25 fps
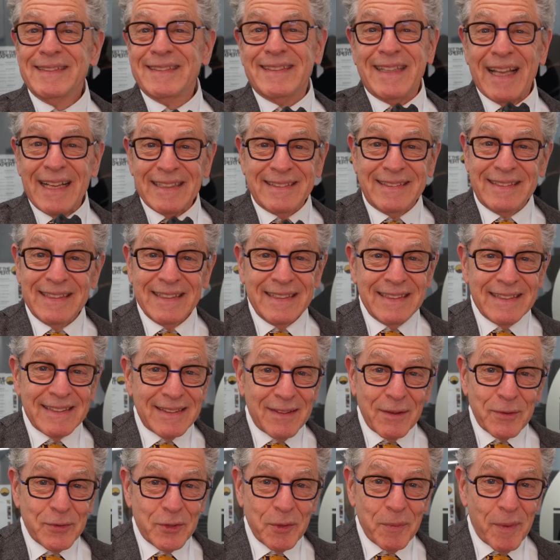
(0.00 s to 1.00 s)
That's
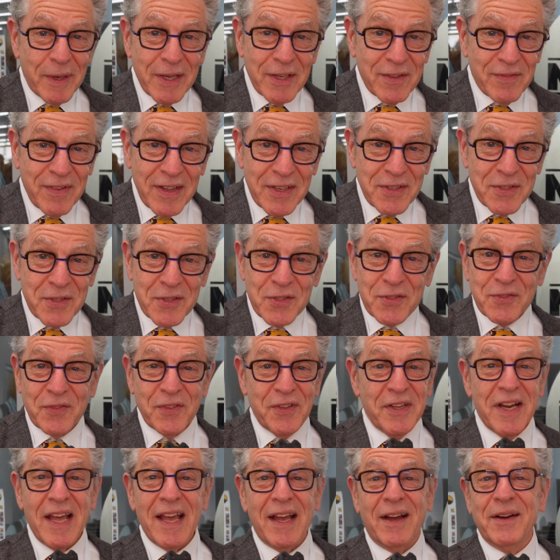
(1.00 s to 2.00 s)
it. Those are my adventures
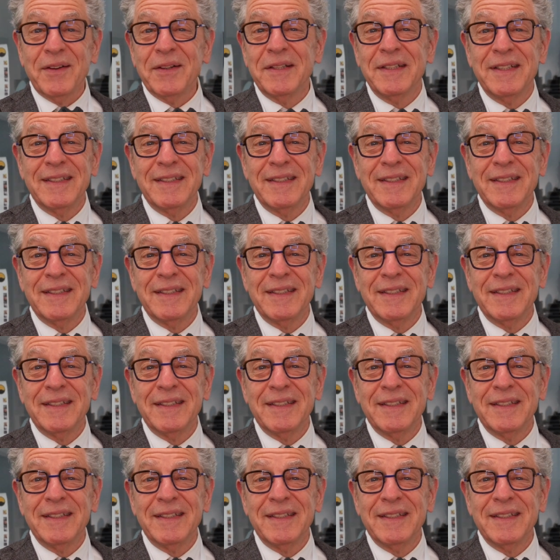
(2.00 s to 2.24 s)
for now.